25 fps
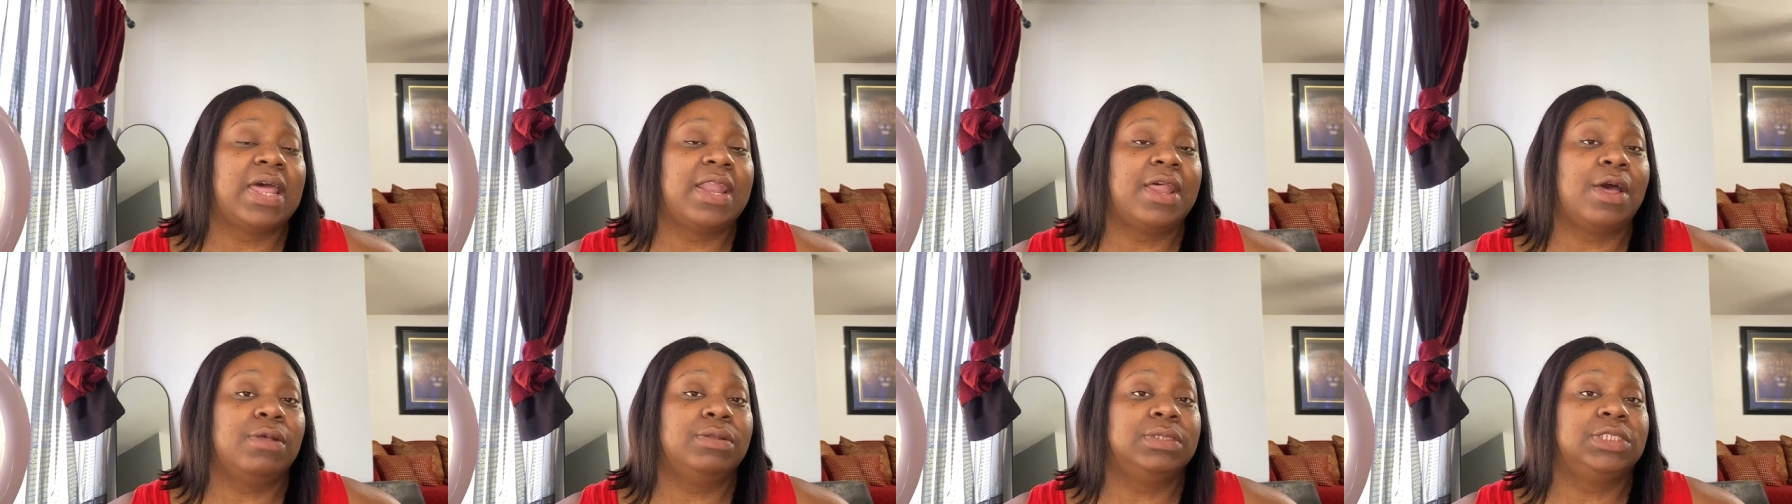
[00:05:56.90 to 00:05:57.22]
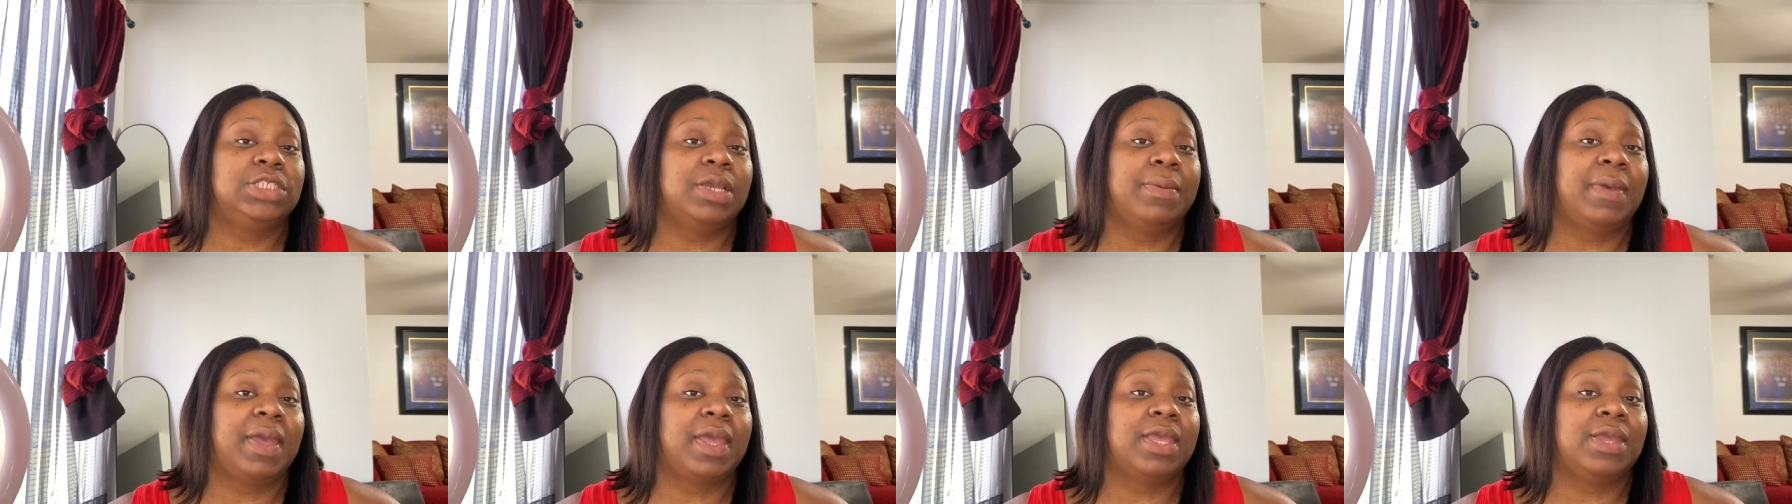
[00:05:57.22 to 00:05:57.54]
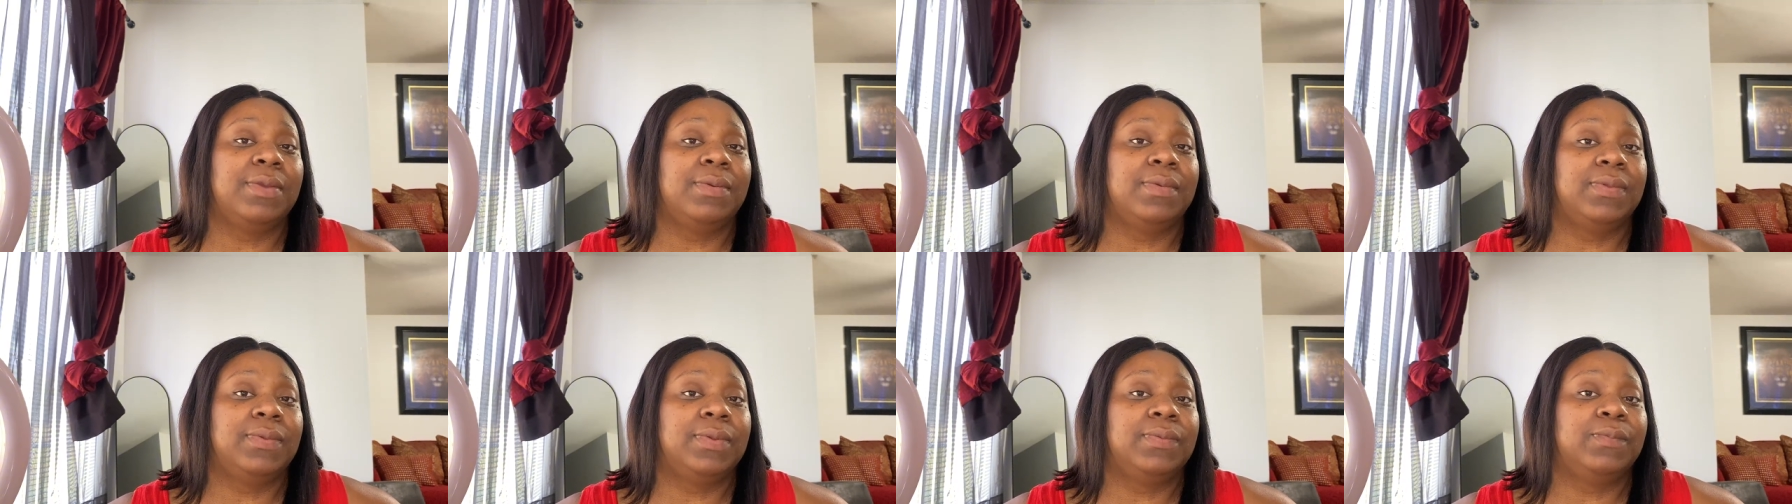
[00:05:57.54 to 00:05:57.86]
don't check back
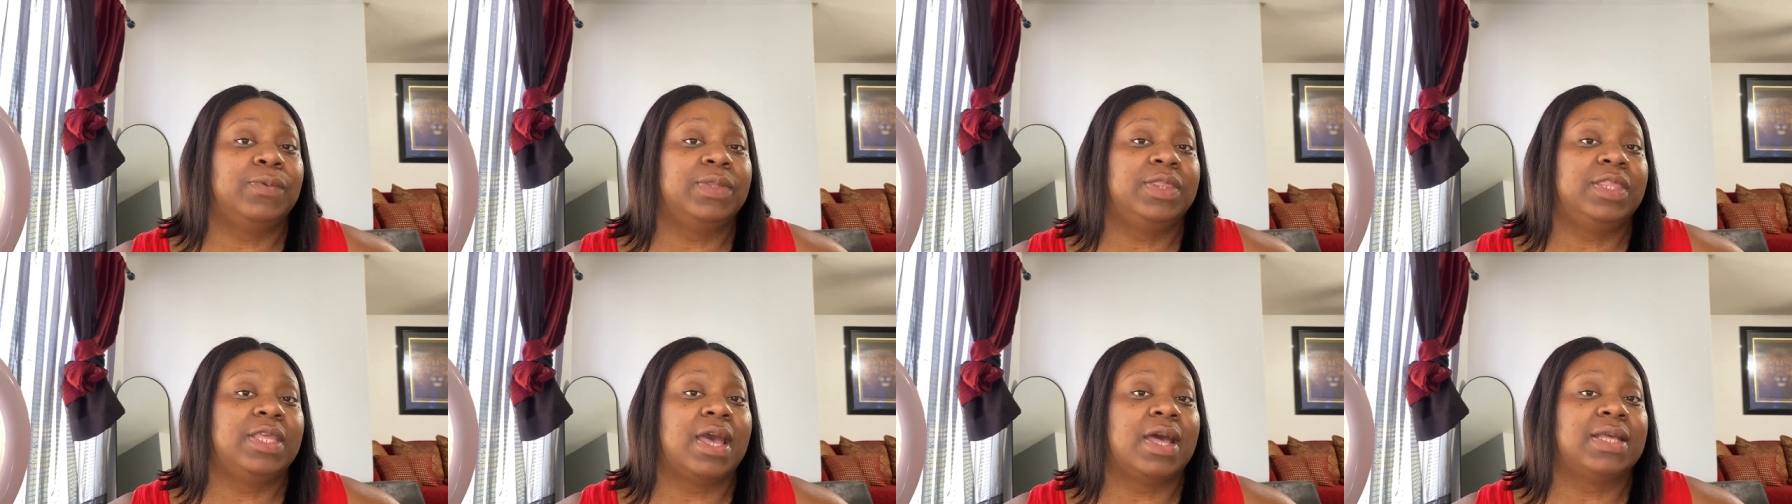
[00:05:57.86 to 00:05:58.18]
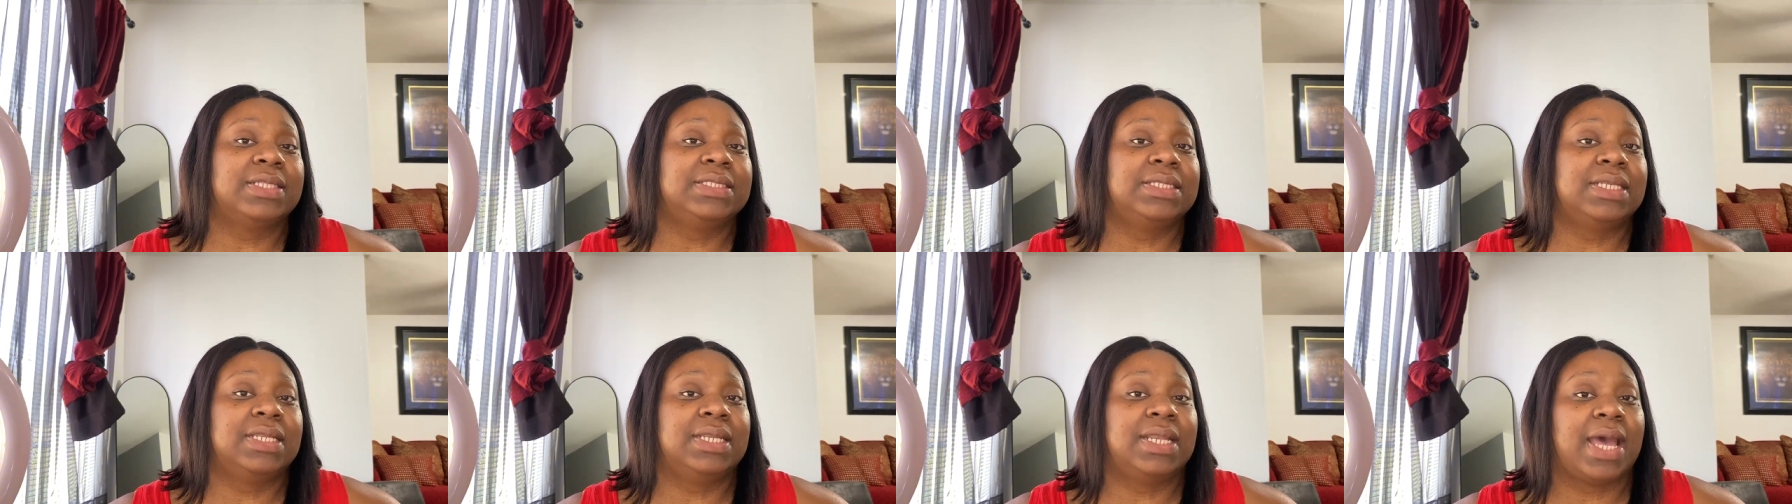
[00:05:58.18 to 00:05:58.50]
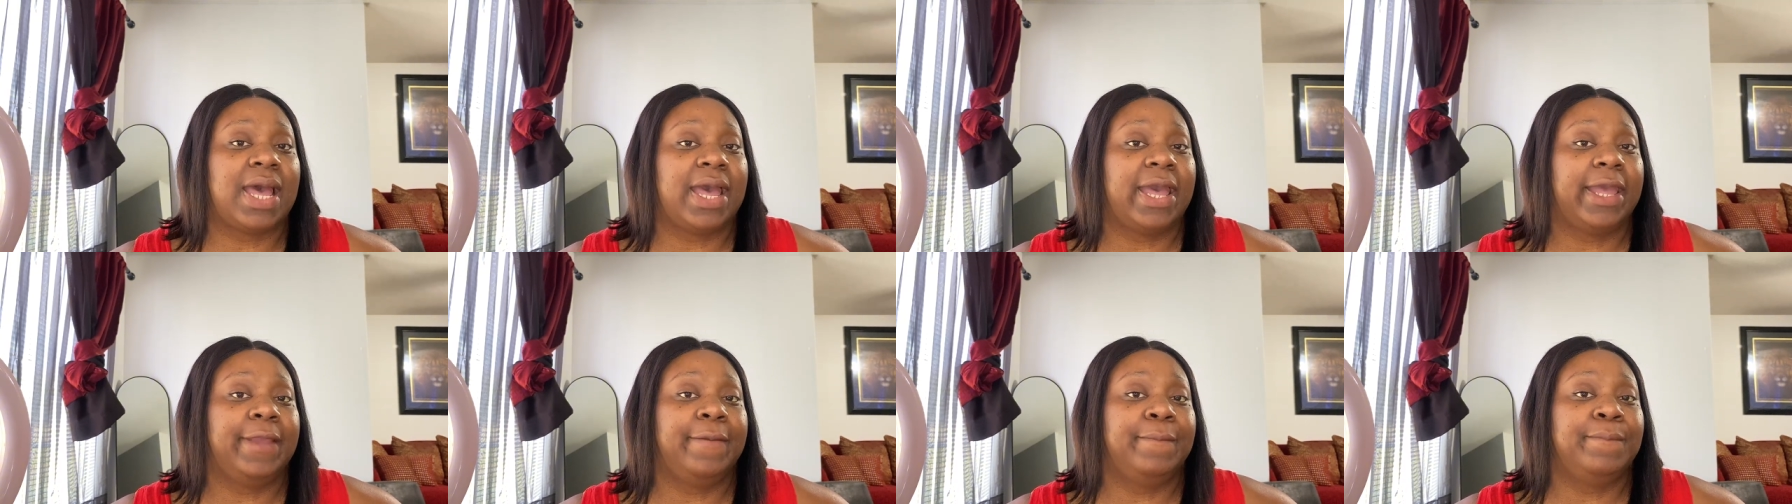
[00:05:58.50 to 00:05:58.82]
in with y'all
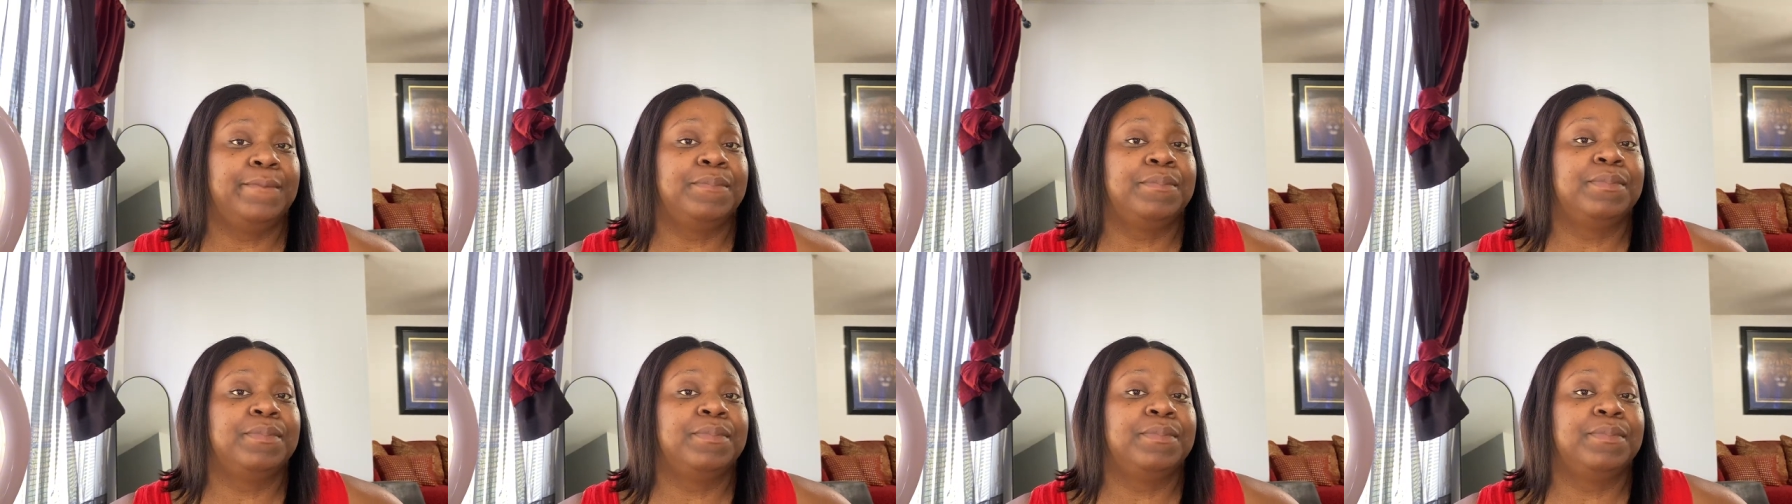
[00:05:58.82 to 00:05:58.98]
tonight